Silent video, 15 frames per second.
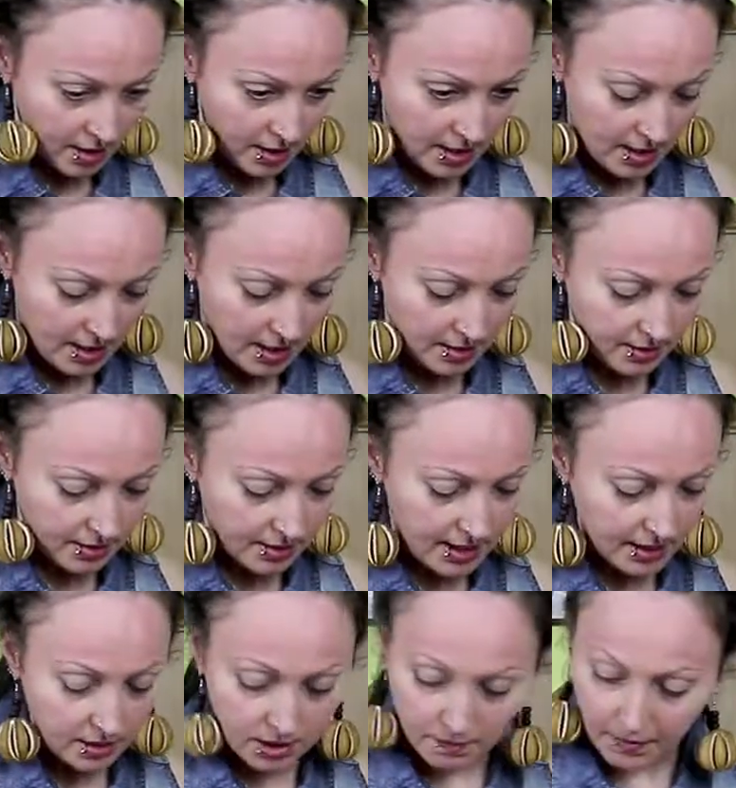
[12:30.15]
And the
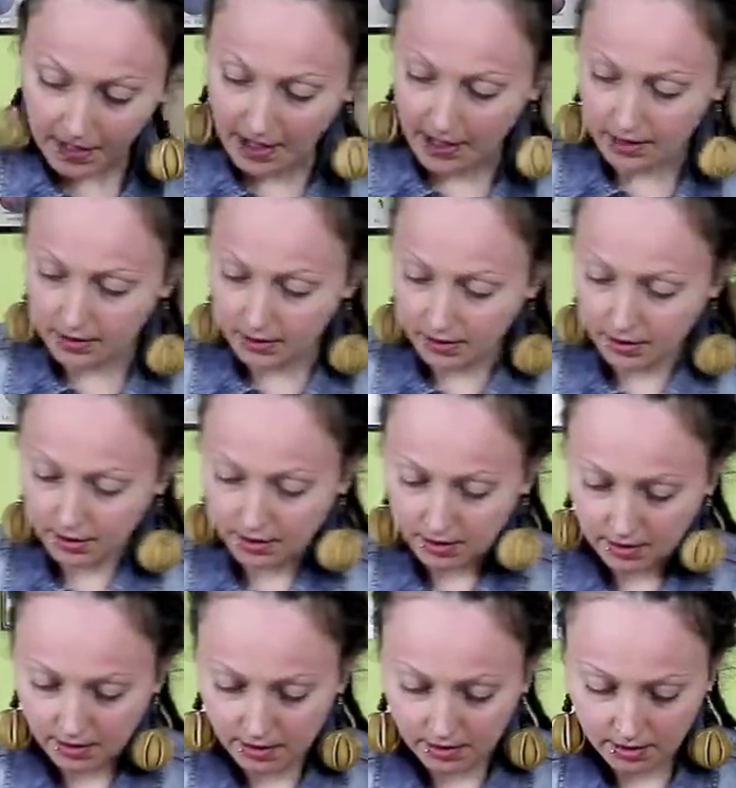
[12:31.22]
next part,
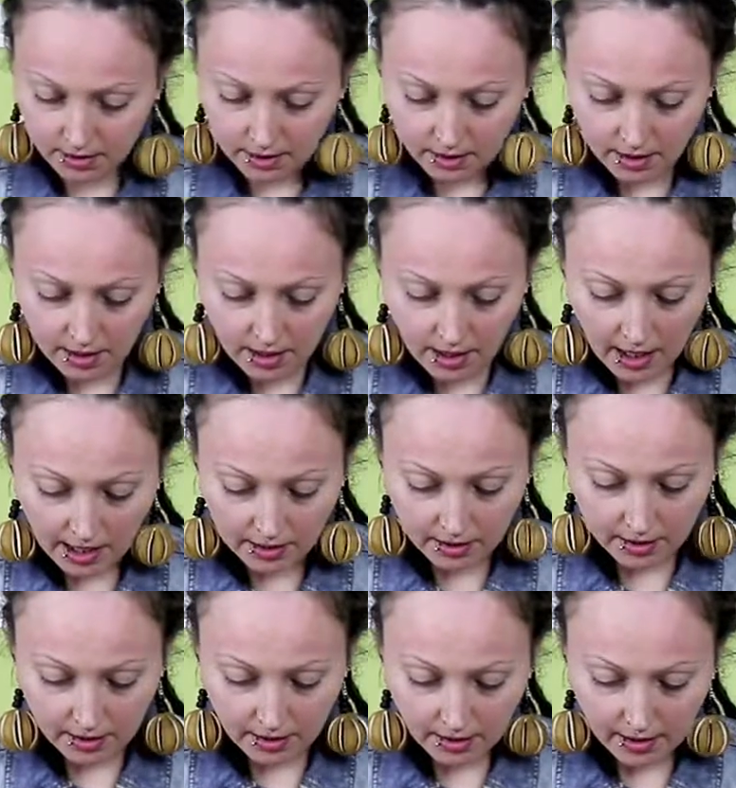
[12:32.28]
I
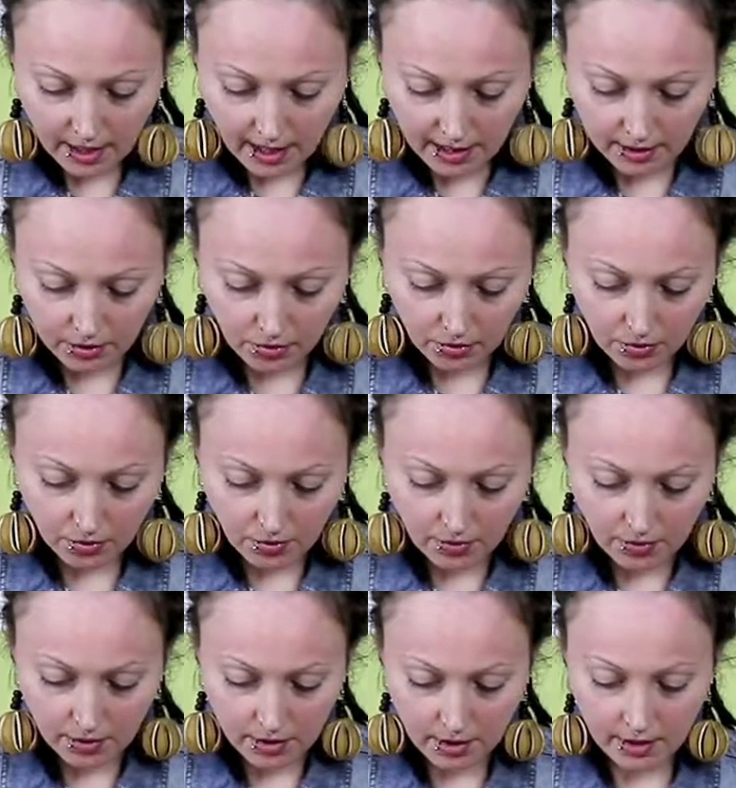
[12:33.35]
really like
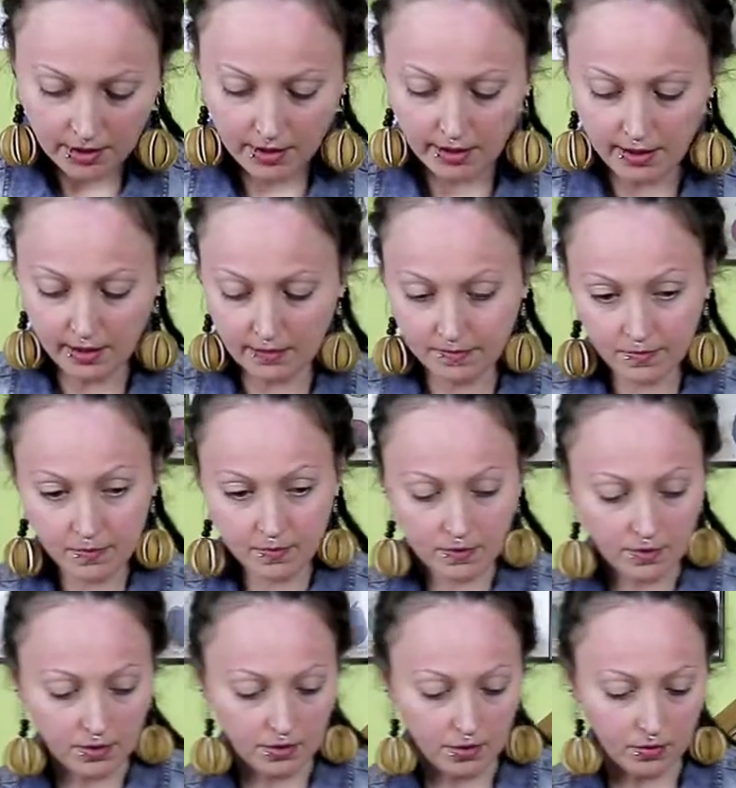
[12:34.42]
to
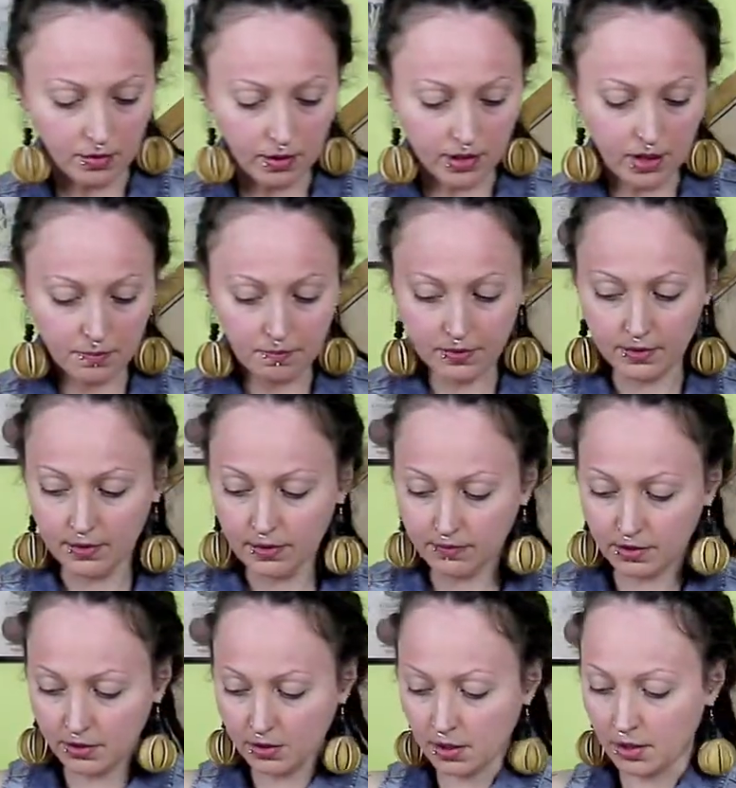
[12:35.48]
keep
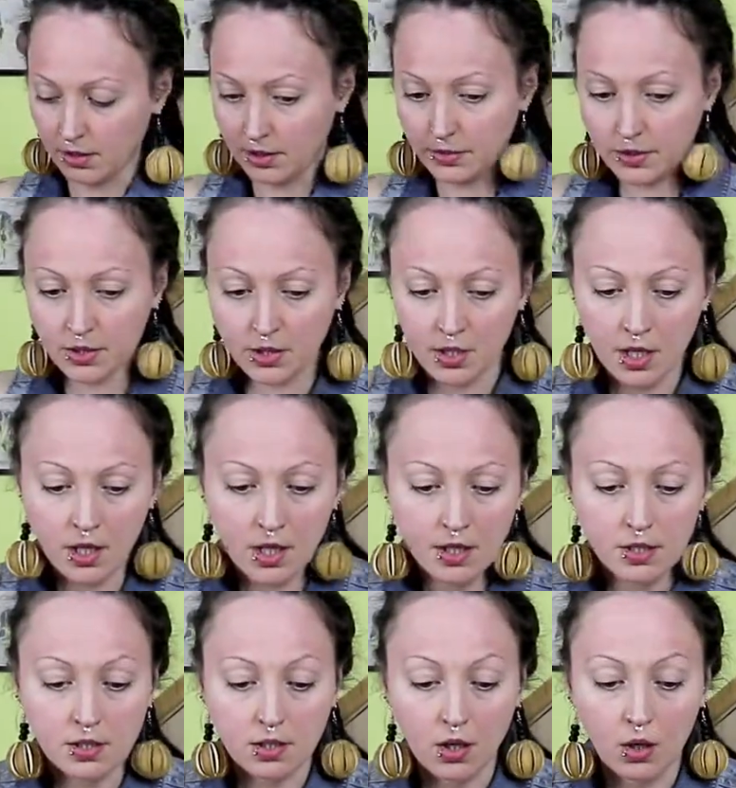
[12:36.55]
different colors.
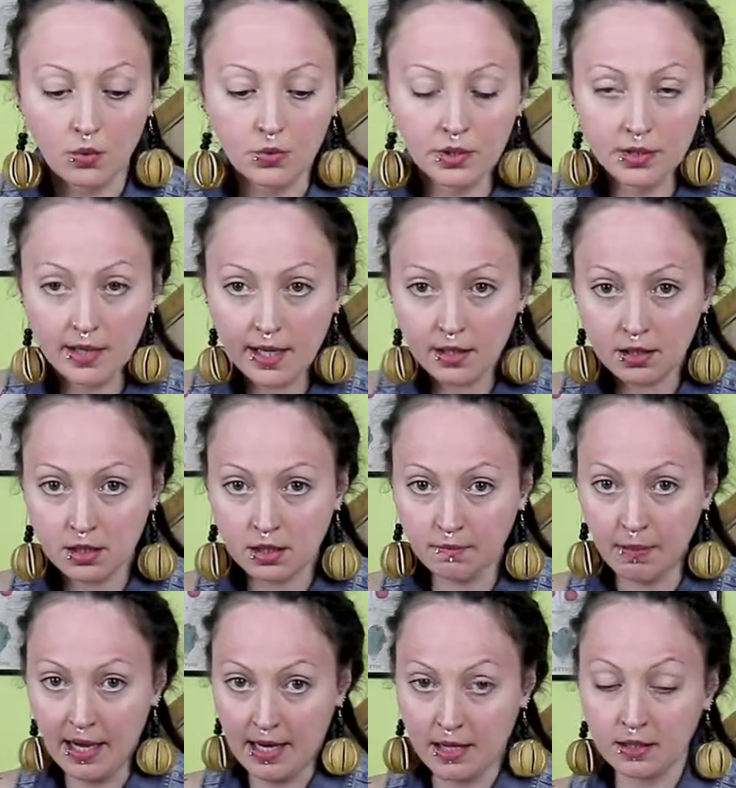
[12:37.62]
So the next
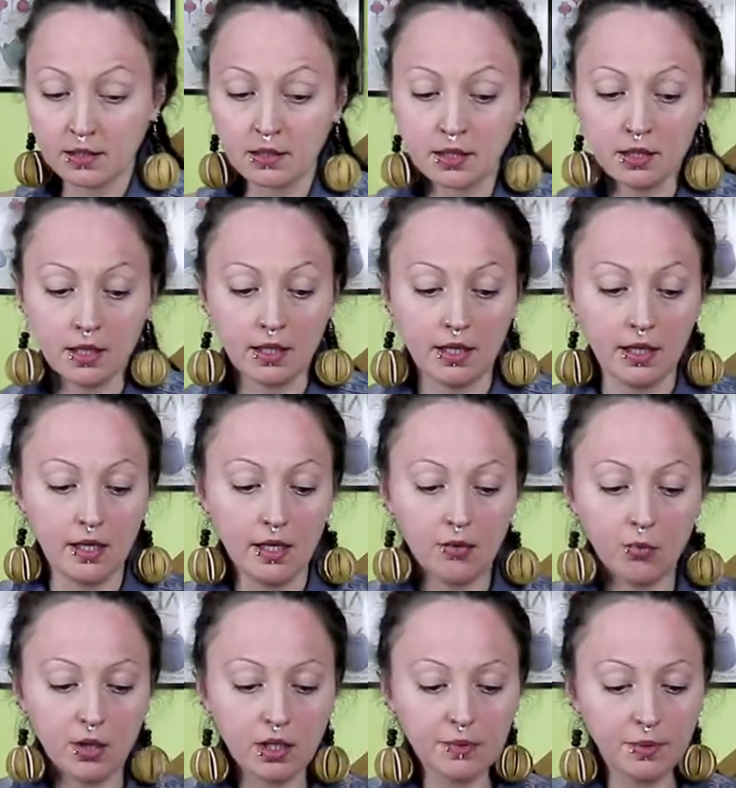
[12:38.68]
part
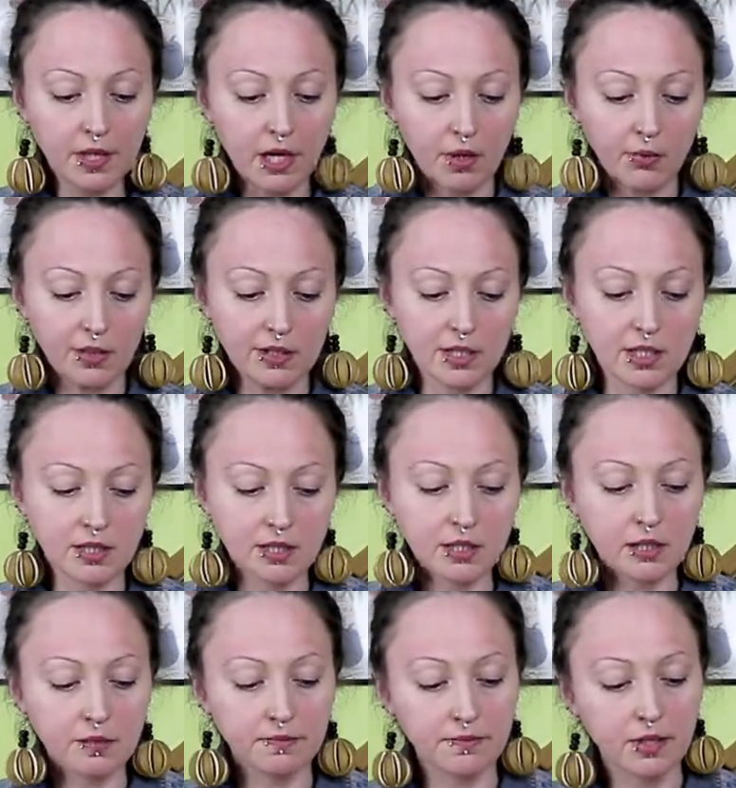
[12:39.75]
will be our
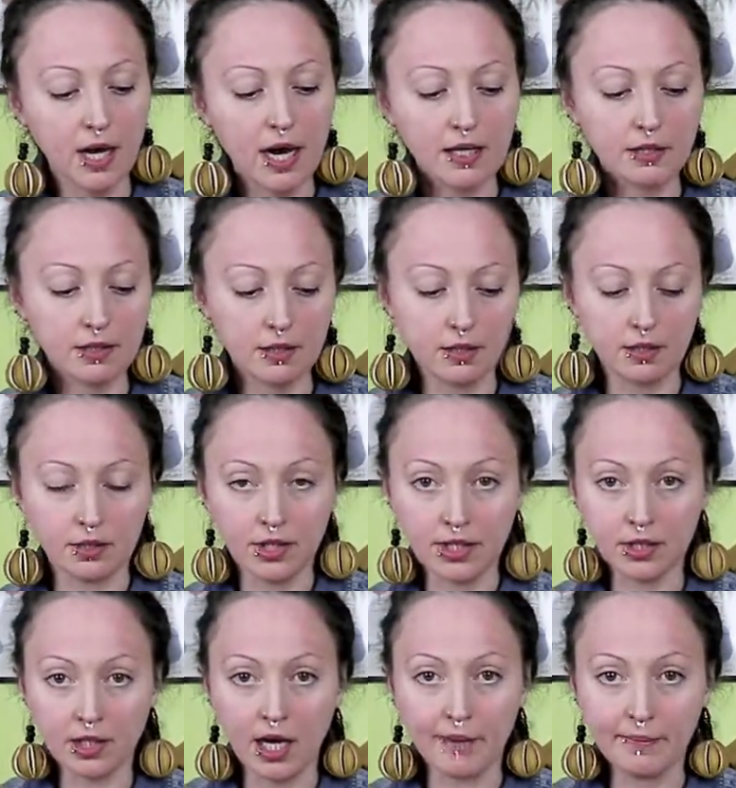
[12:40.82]
stir-fried
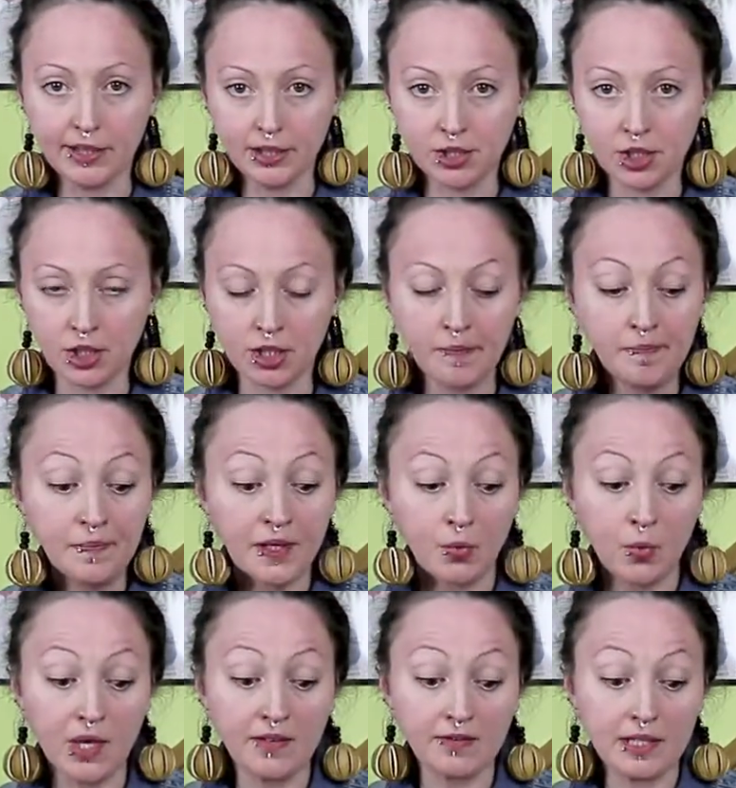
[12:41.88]
red cabbage
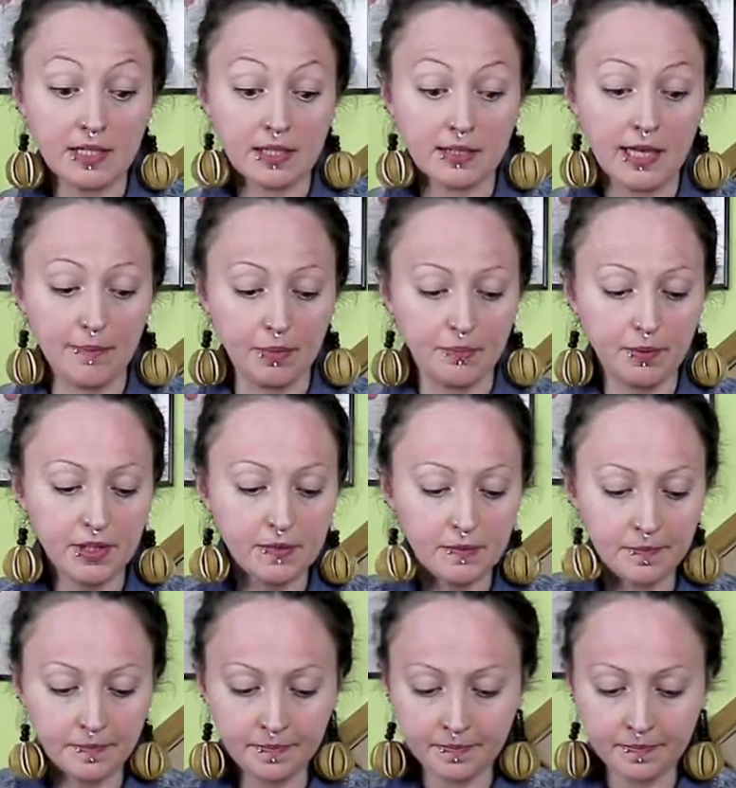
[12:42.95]
with the snap pea.